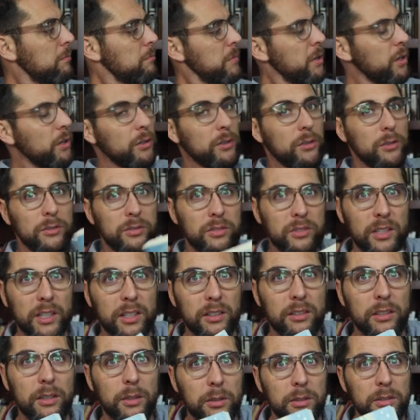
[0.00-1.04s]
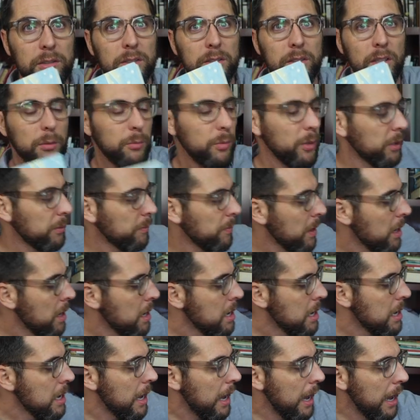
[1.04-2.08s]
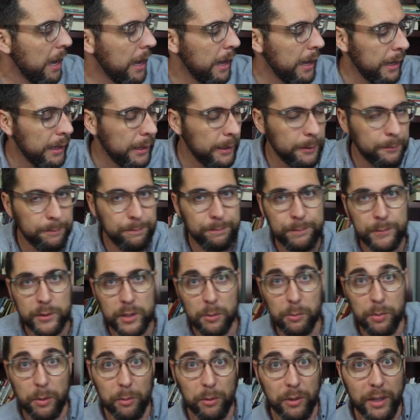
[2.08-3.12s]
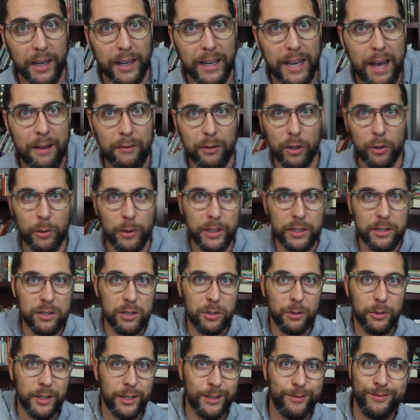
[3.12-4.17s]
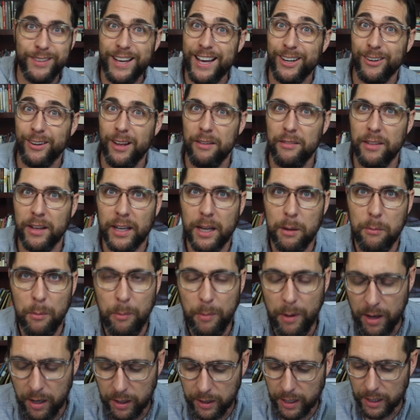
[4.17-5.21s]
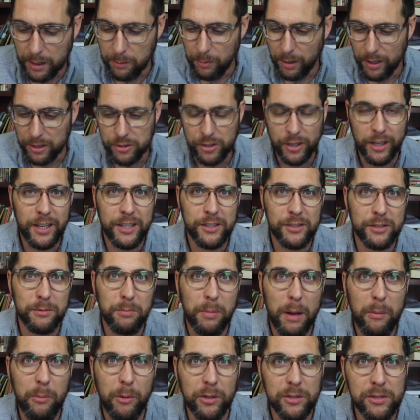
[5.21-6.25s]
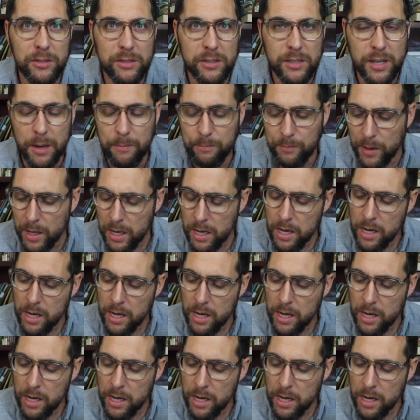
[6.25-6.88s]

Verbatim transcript: Miracle, C.S. Lewis, good book. Um, some people like have a green screen. I don't have that kind of, bu- kind of budget. I just buy books instead.